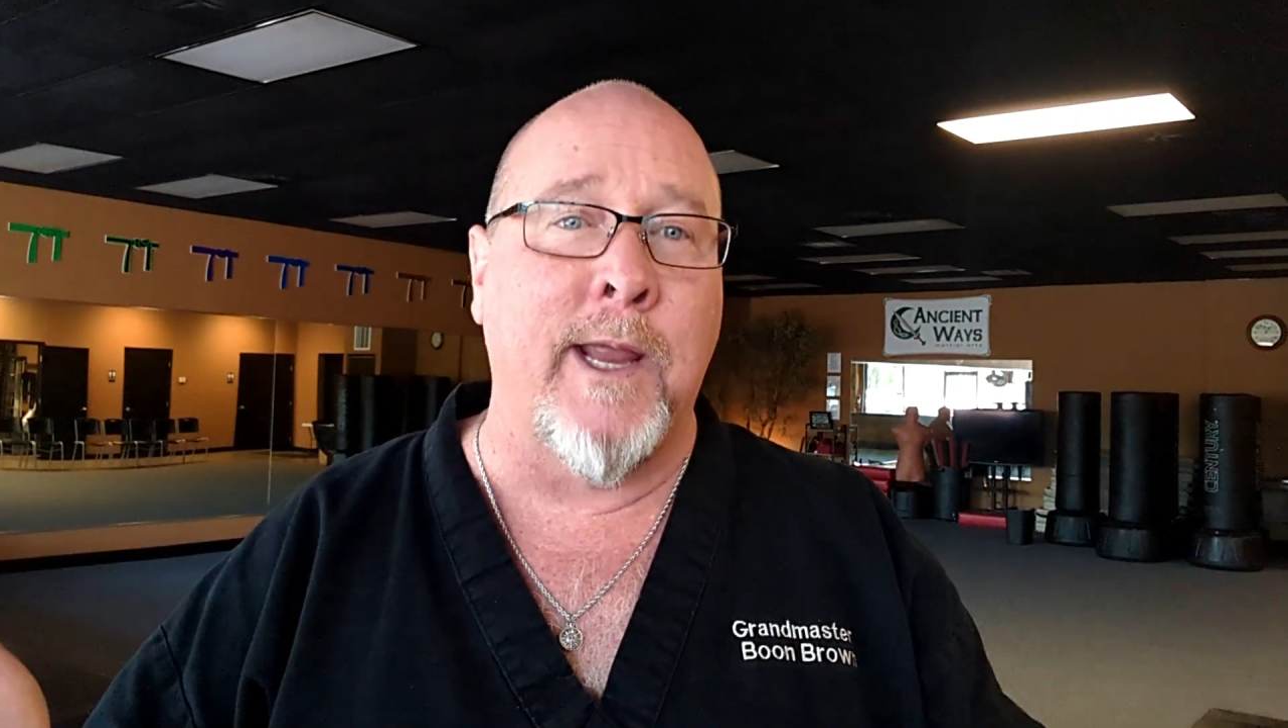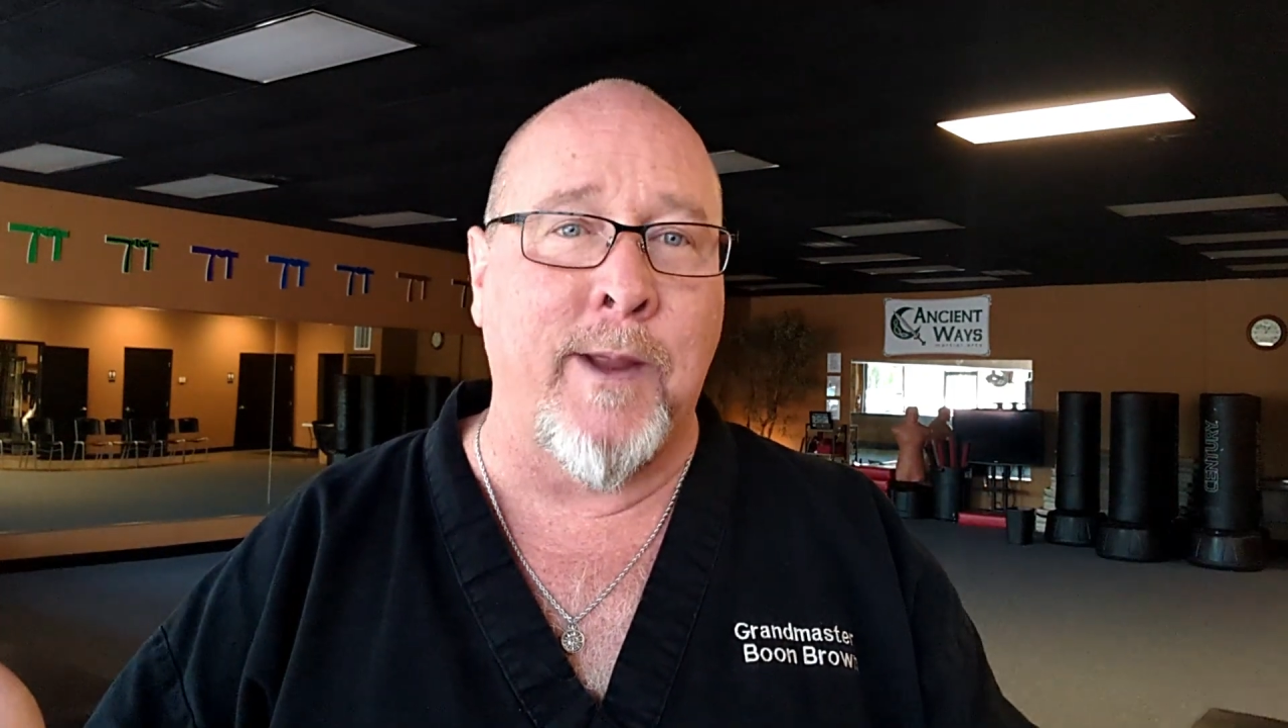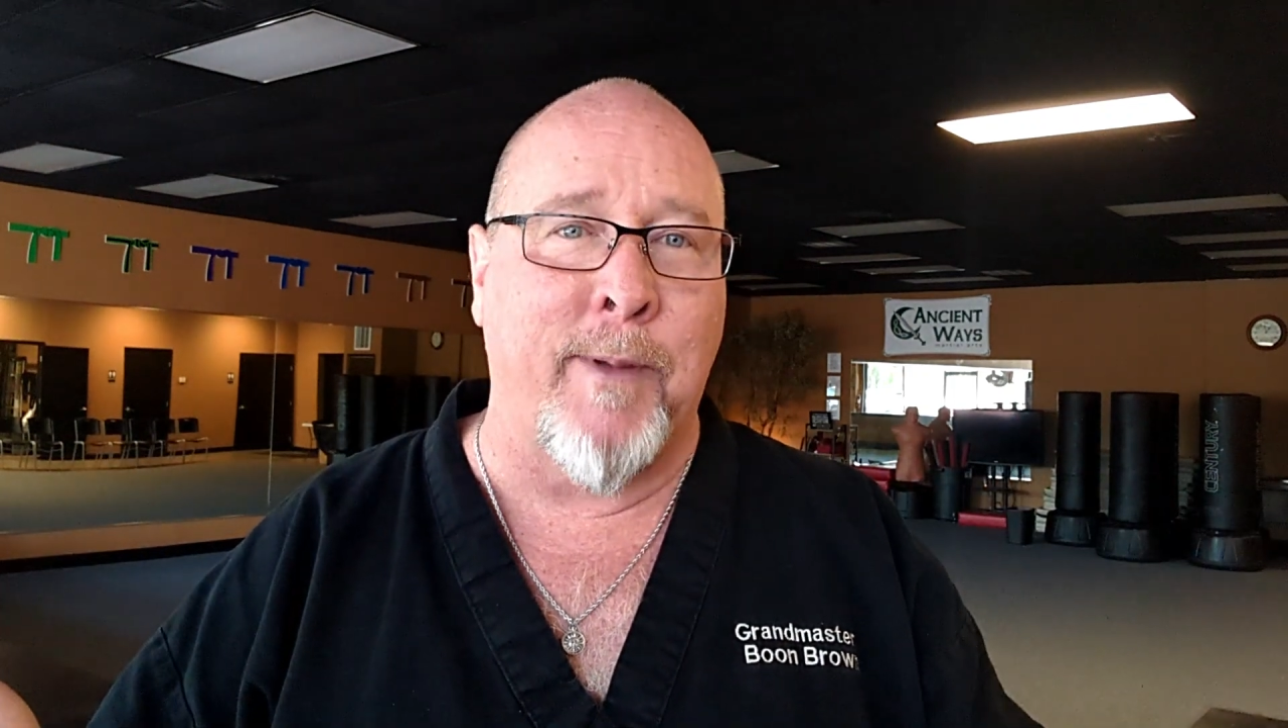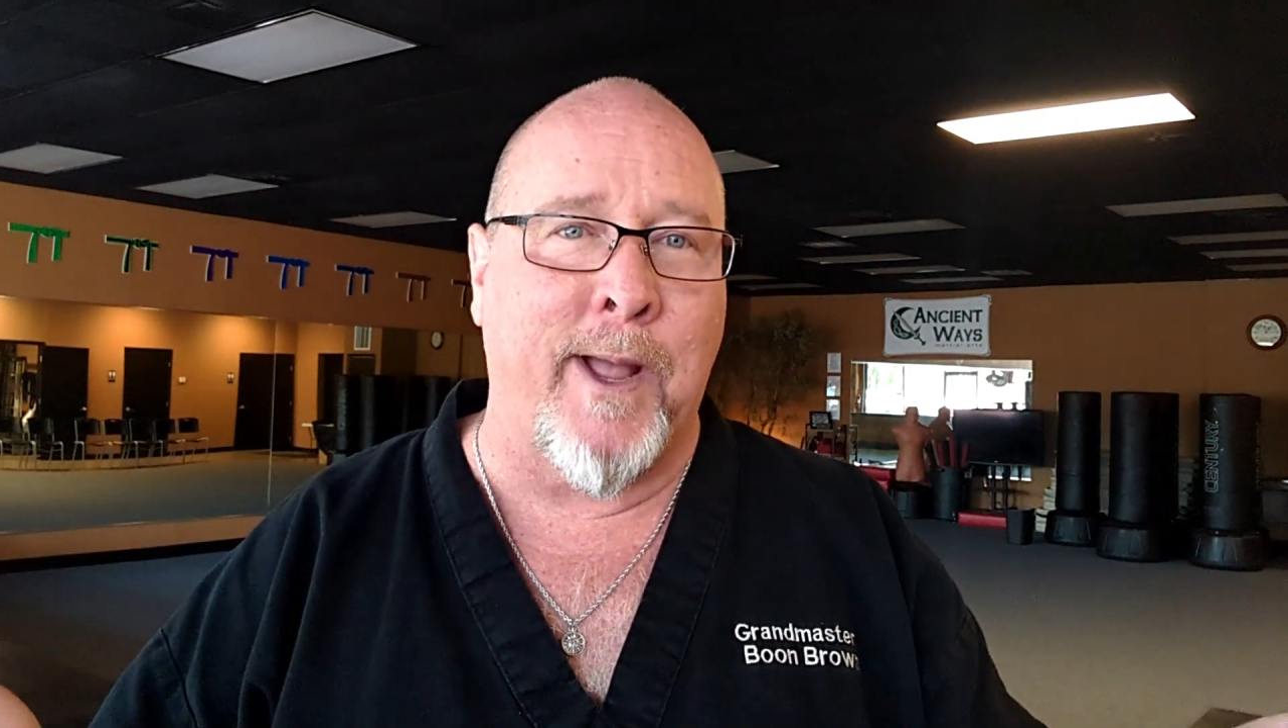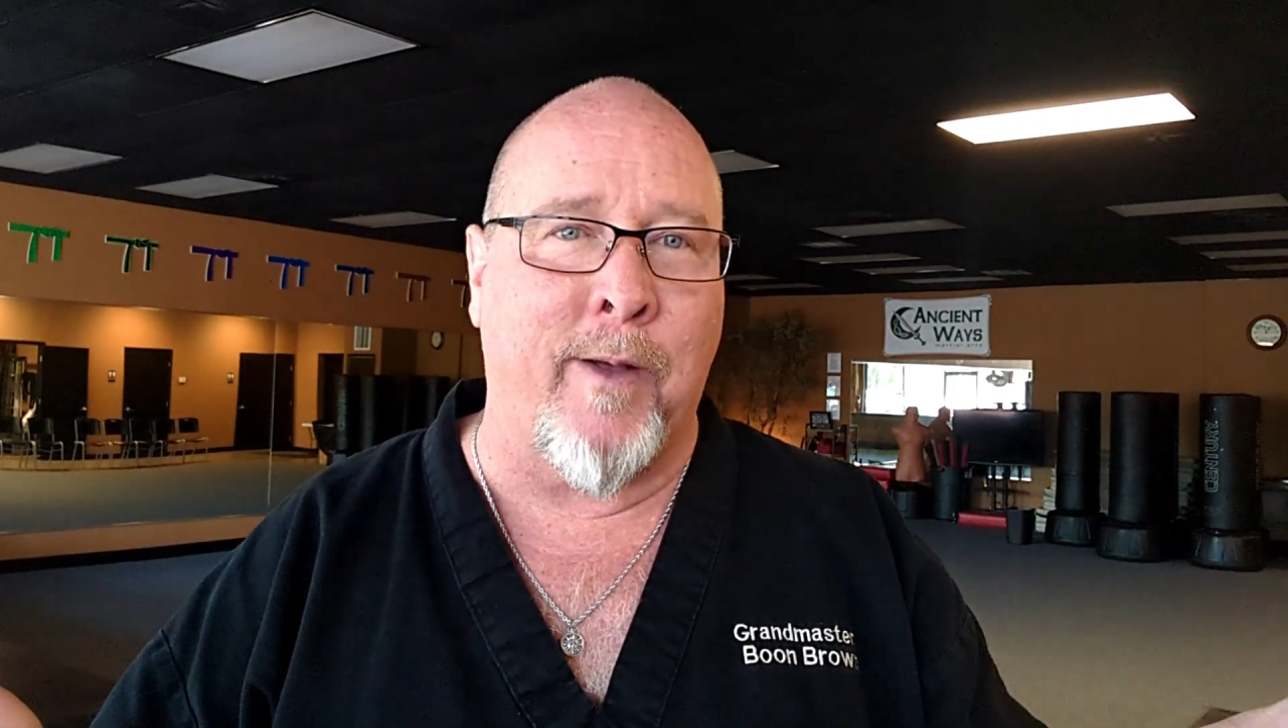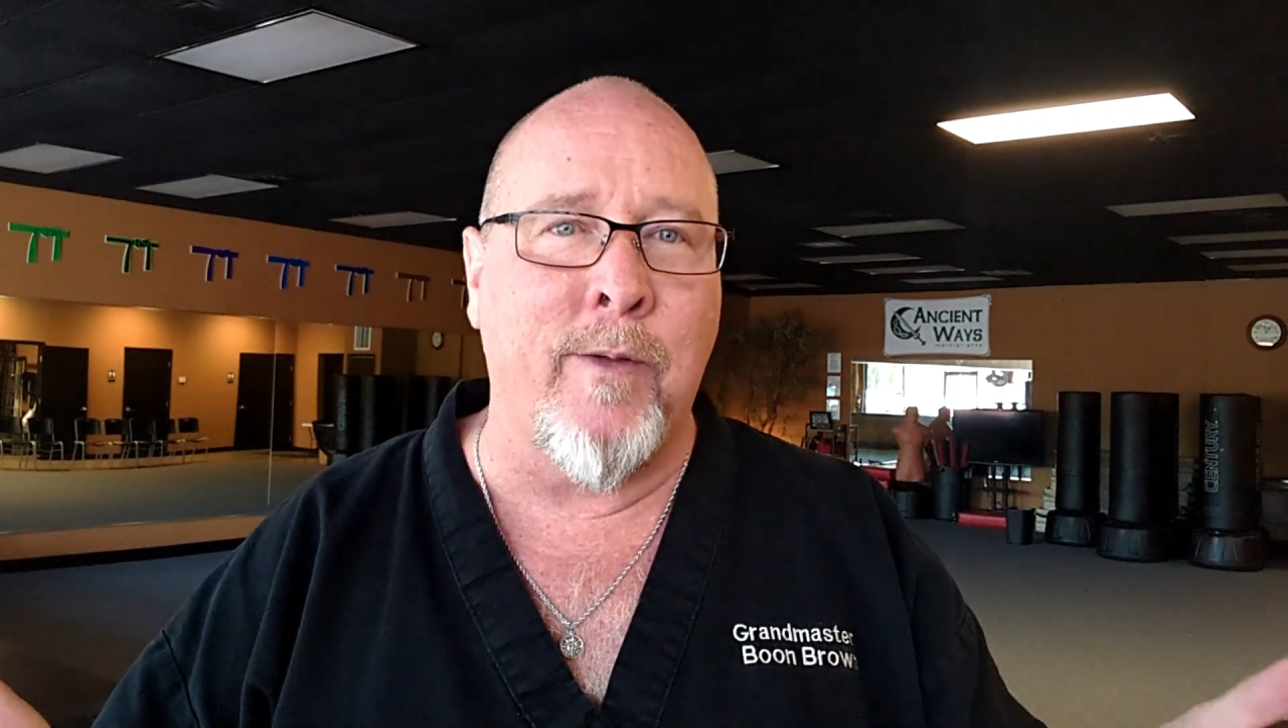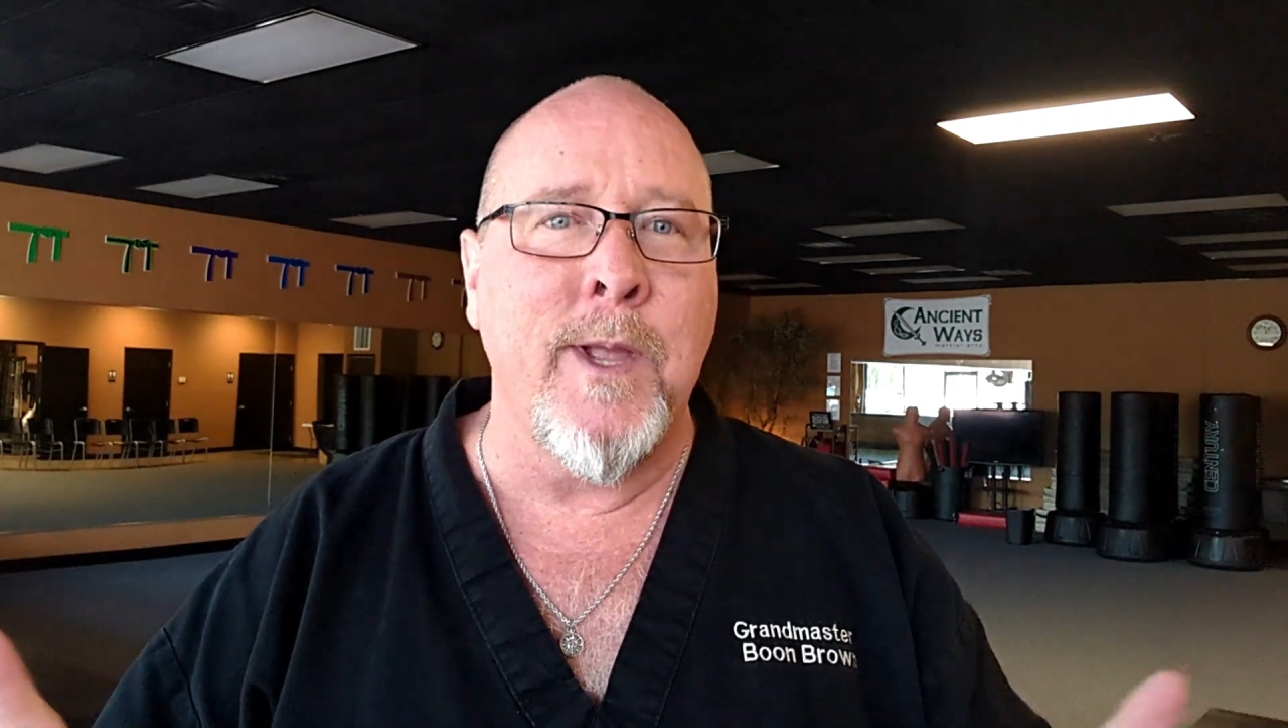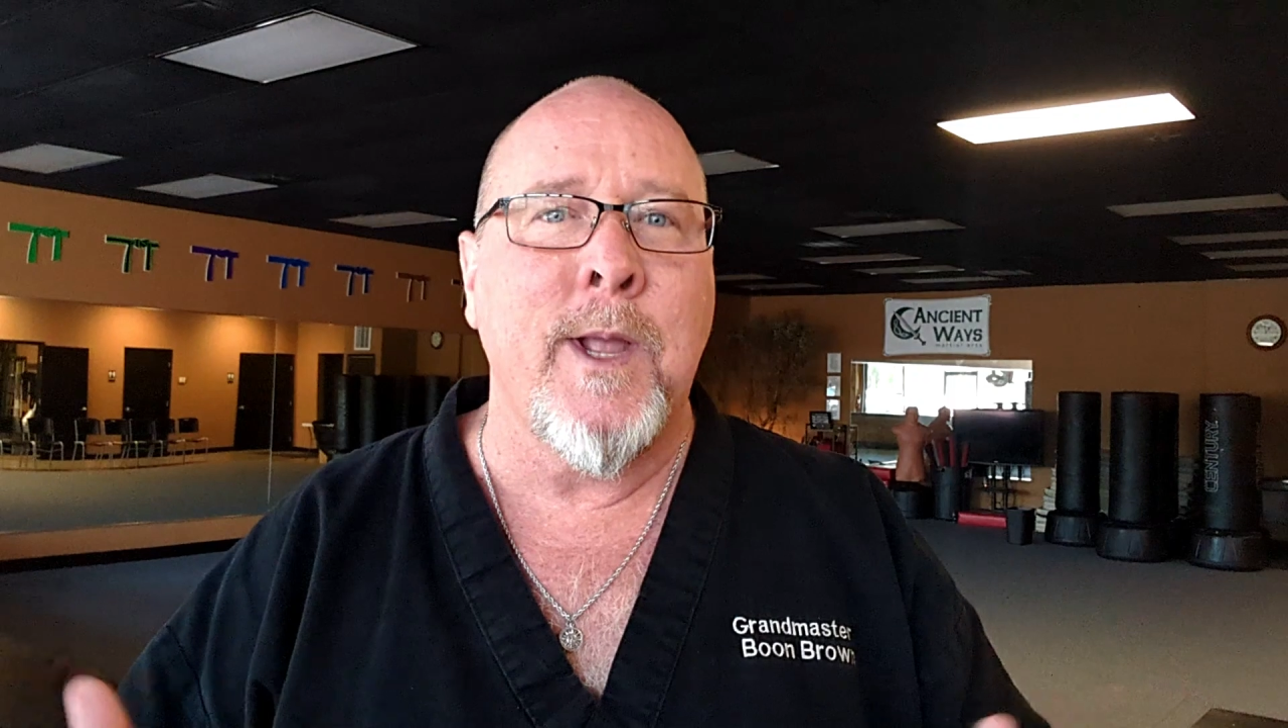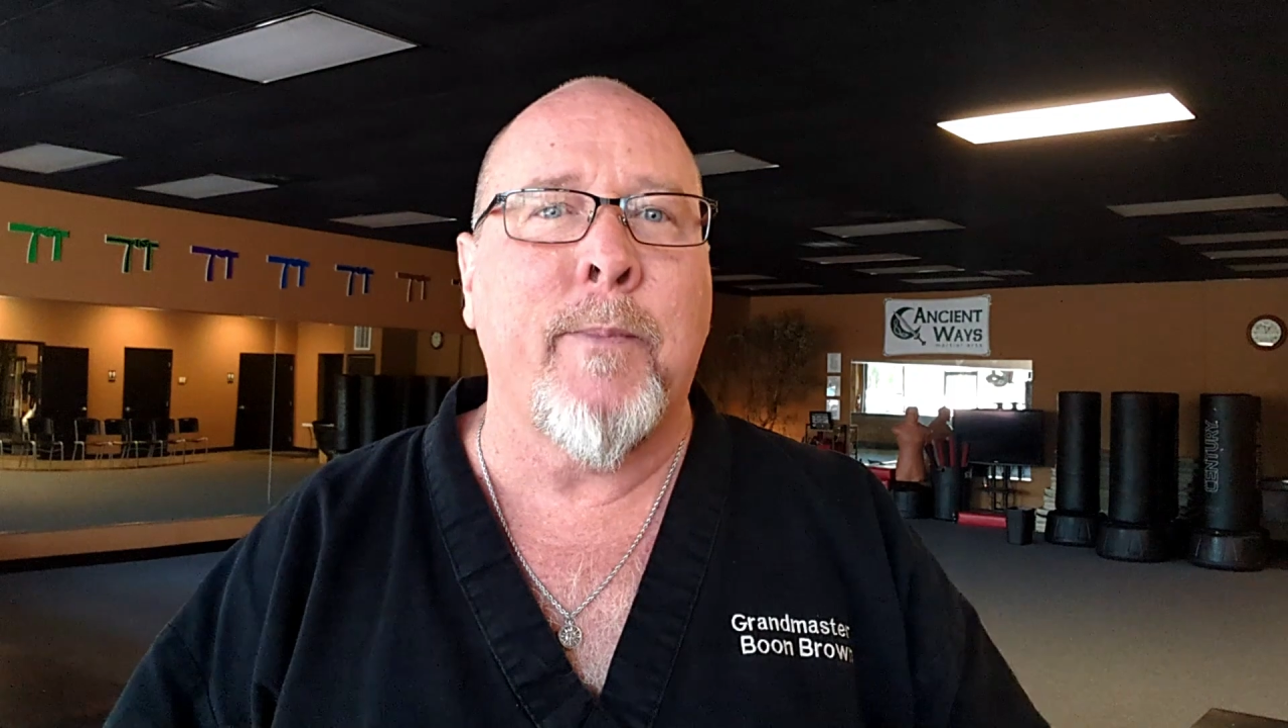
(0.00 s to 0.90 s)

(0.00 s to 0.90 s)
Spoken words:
email,